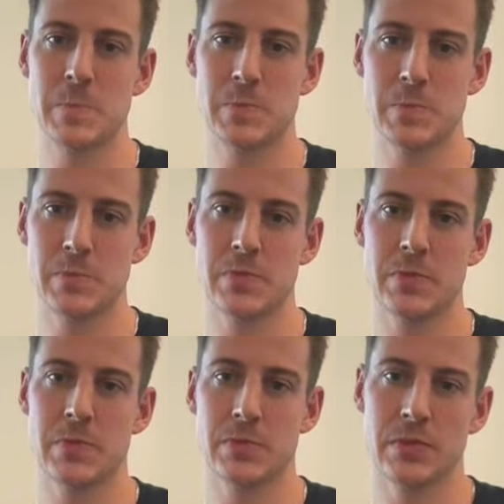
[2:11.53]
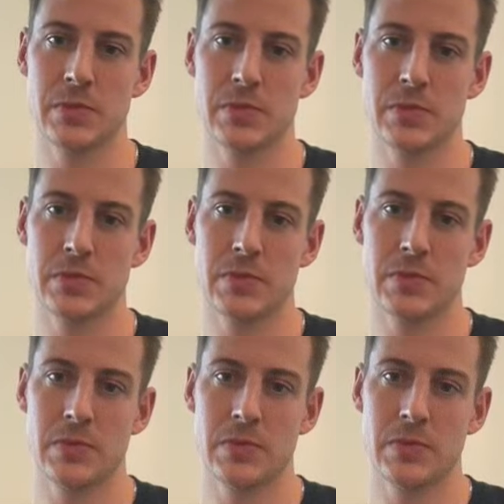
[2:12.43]

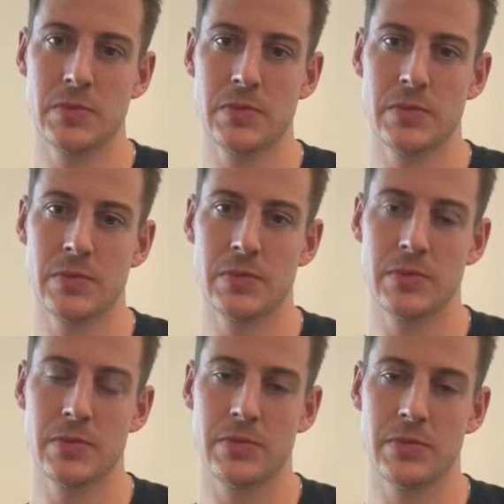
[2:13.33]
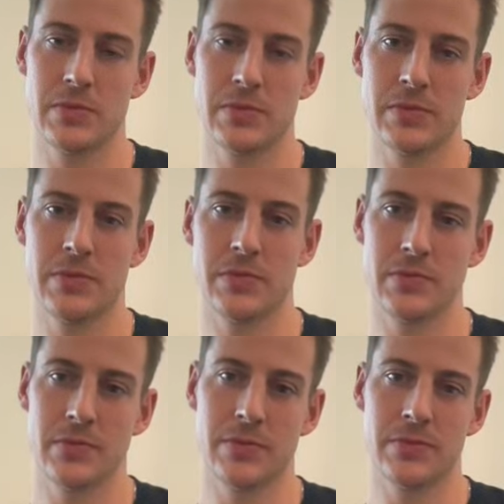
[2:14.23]

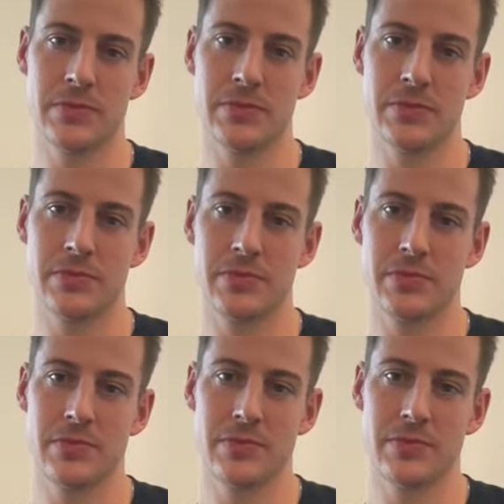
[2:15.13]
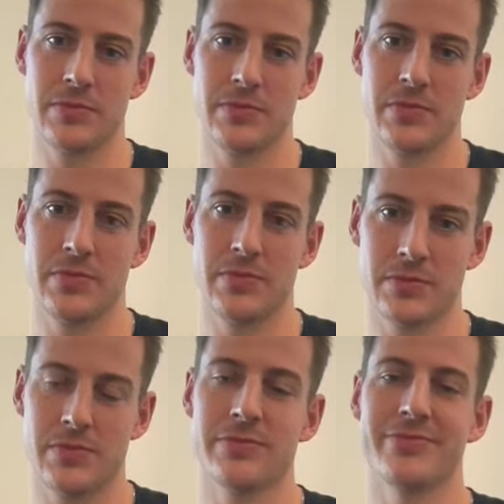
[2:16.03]

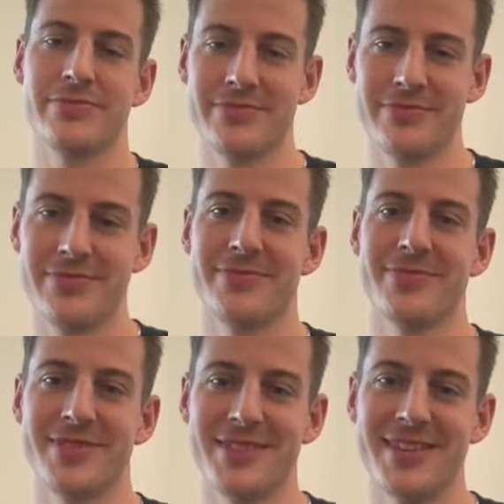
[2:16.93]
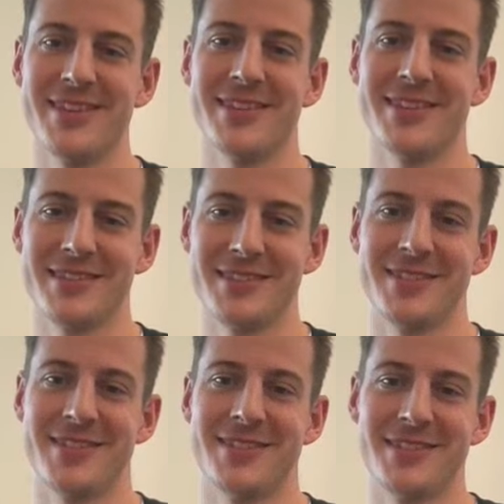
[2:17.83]

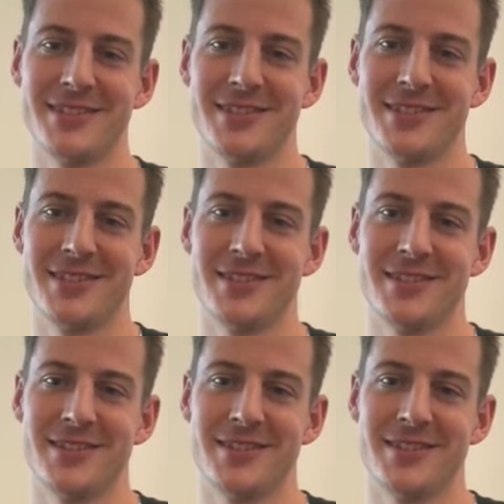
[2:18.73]
(silent)